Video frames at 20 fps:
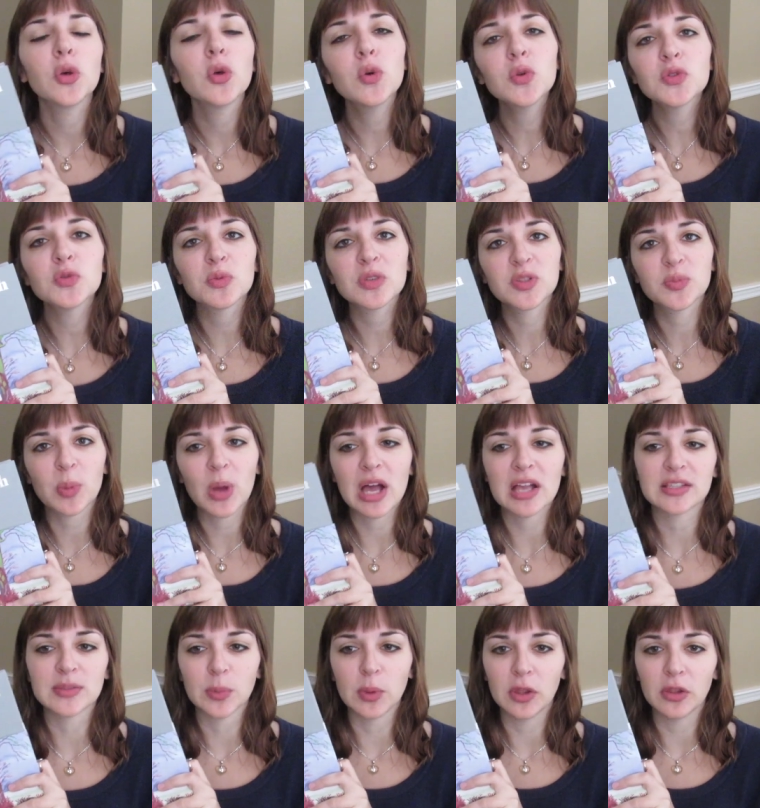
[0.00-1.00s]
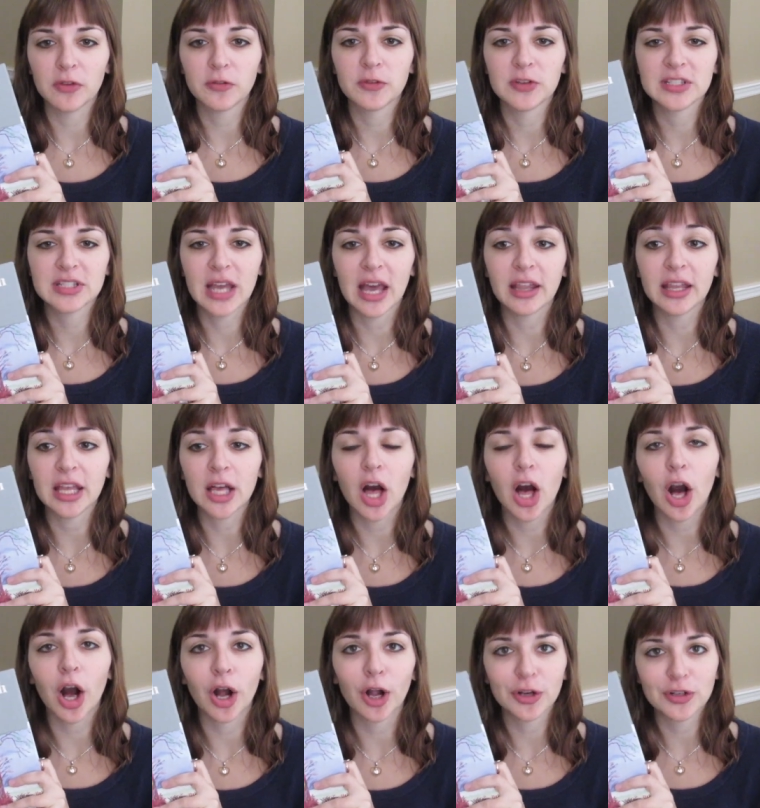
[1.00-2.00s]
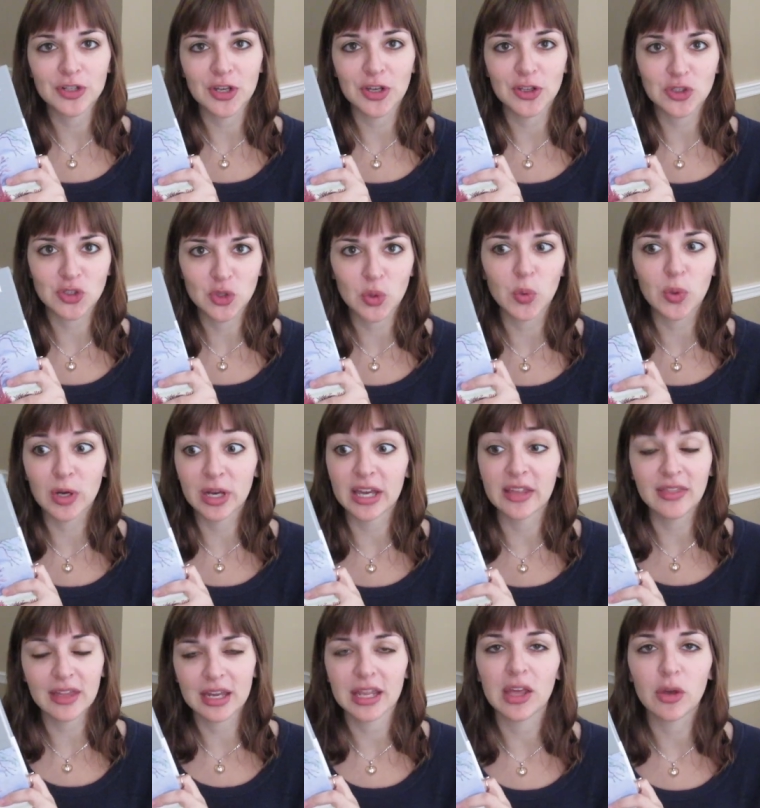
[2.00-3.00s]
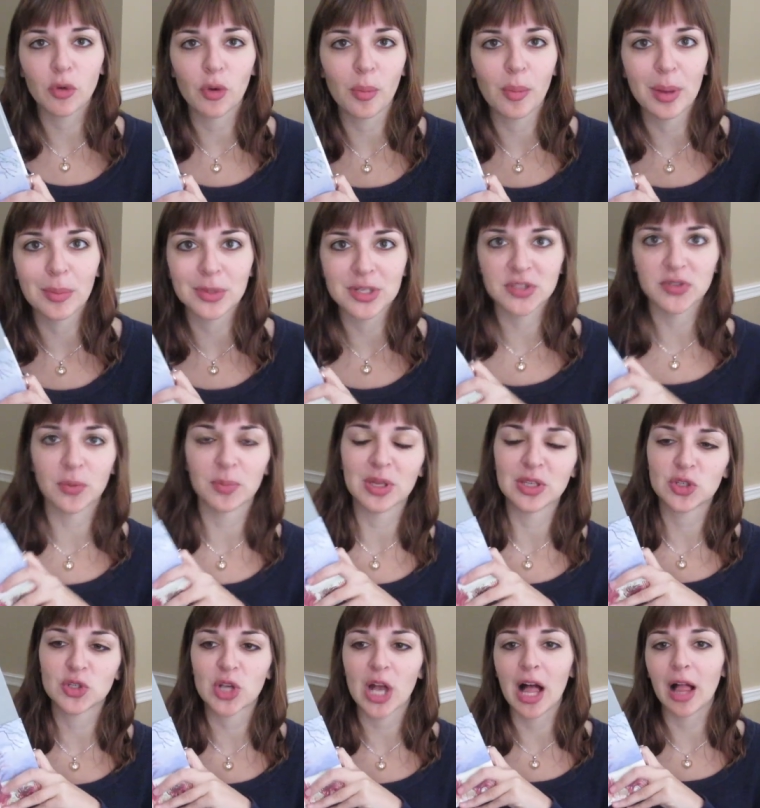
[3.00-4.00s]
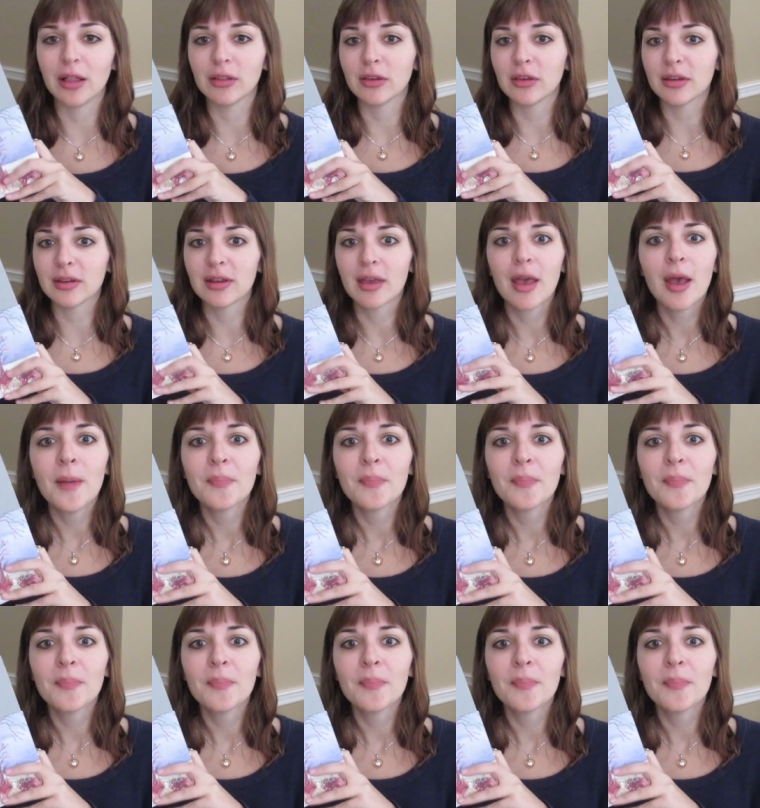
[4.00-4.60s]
who's responsible for telling Art a story that he remembers from his childhood,